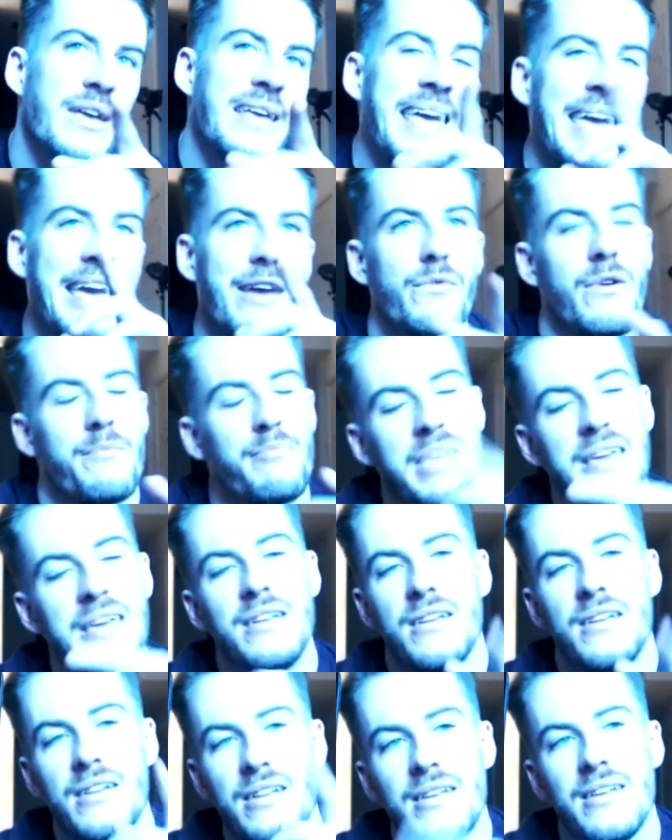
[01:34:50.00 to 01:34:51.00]
can't
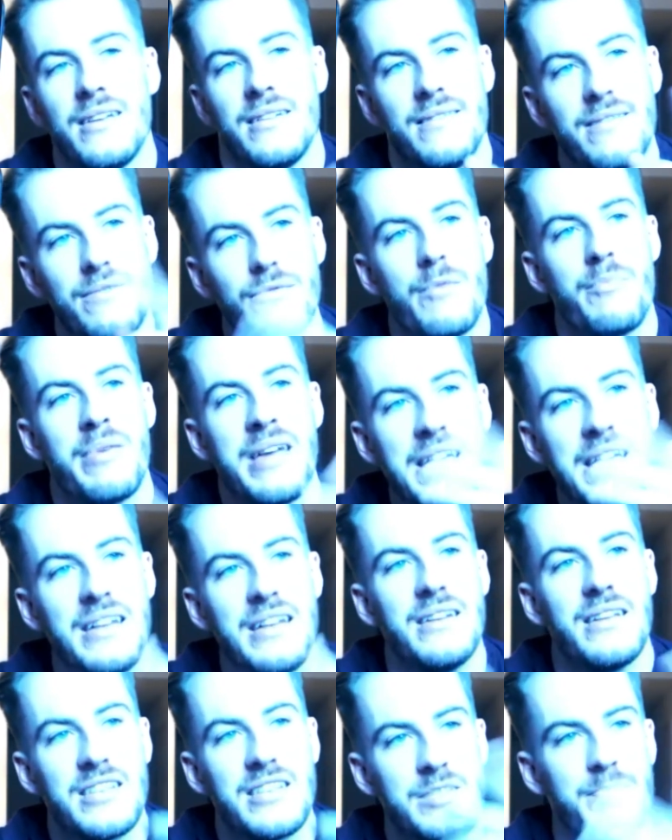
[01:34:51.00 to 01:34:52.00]
repeated
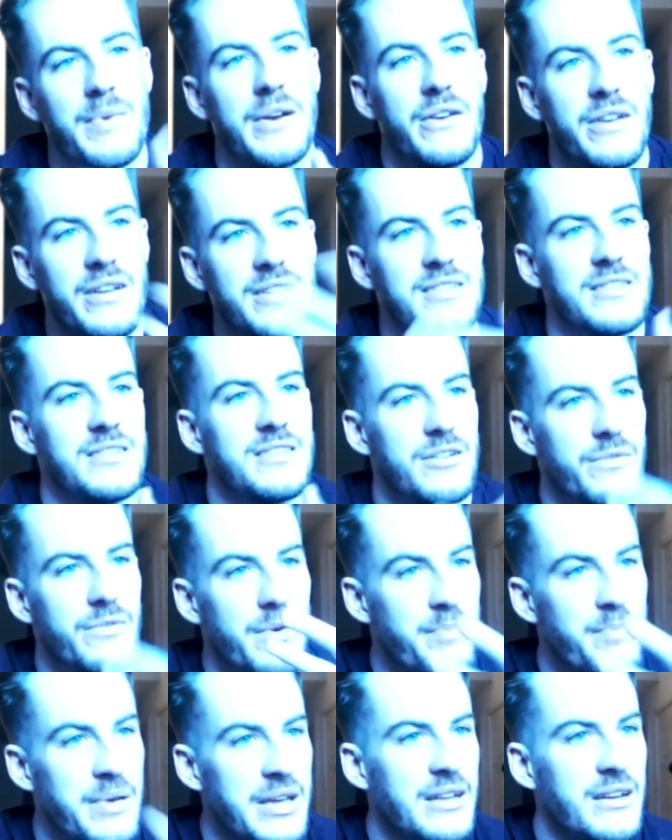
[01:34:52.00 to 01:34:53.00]
repeated experiences and
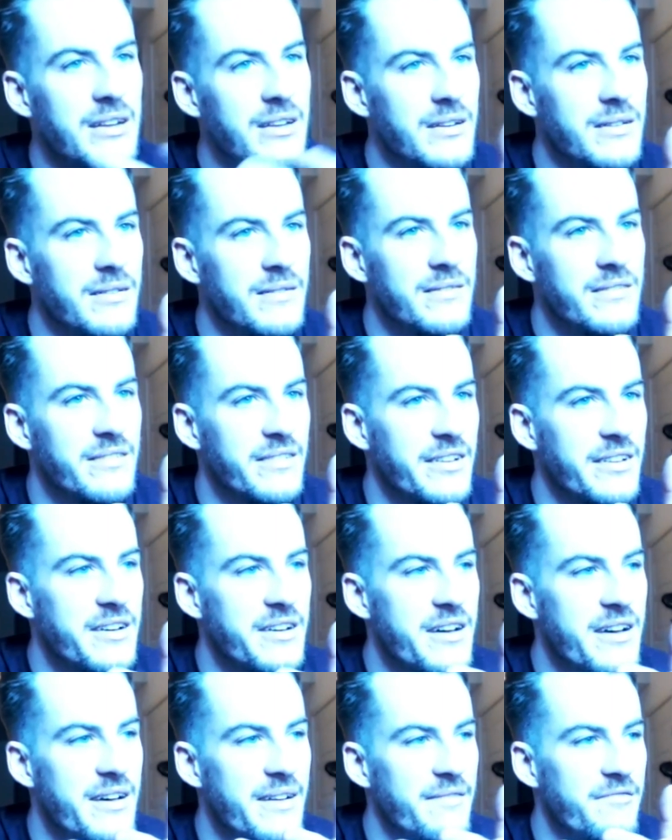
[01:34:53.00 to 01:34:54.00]
repeated
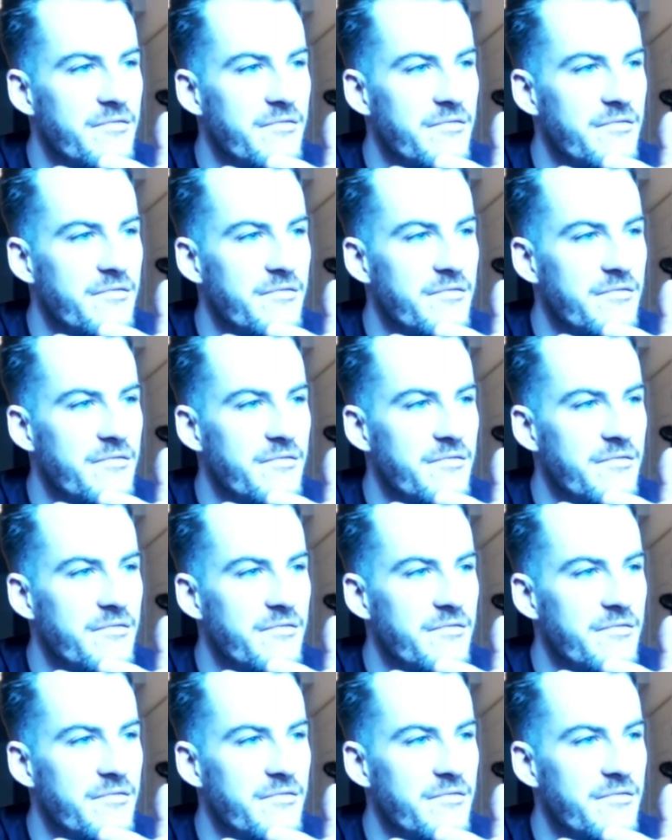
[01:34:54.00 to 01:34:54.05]
uh,